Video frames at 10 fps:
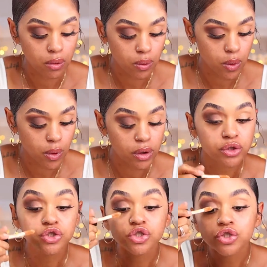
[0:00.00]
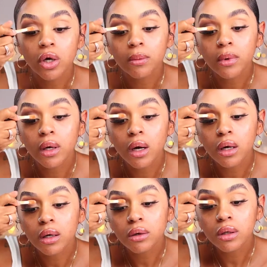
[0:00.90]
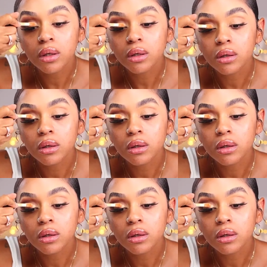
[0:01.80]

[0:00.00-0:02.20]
We want a sharp cut crease.